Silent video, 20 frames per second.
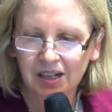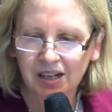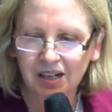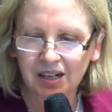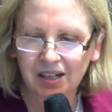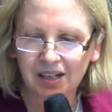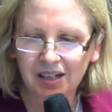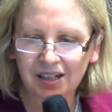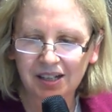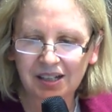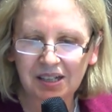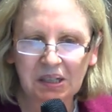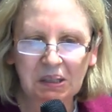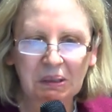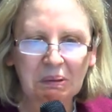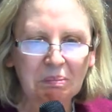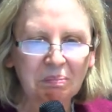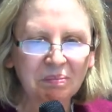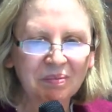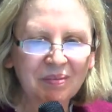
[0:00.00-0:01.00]
uh,
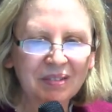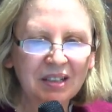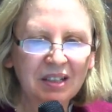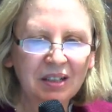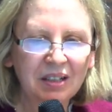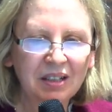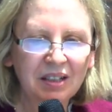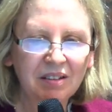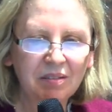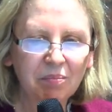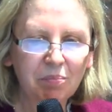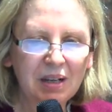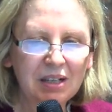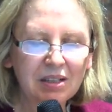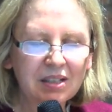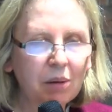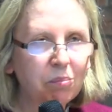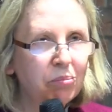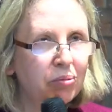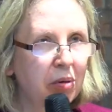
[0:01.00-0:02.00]

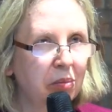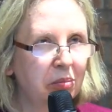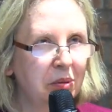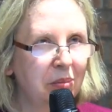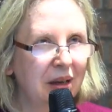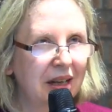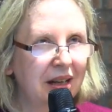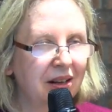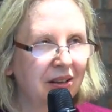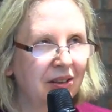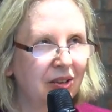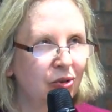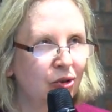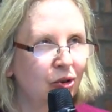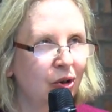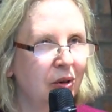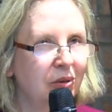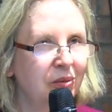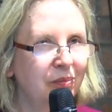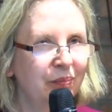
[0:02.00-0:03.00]
means I'm probably in
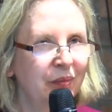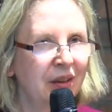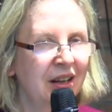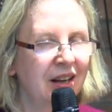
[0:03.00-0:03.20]
control.